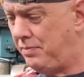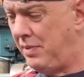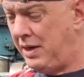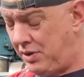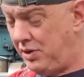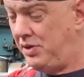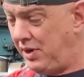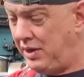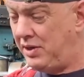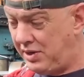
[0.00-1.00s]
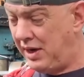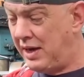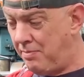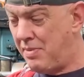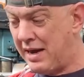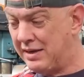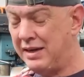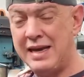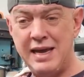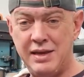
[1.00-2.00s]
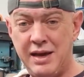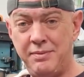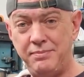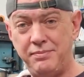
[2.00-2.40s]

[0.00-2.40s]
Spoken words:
It just needs sticking back together.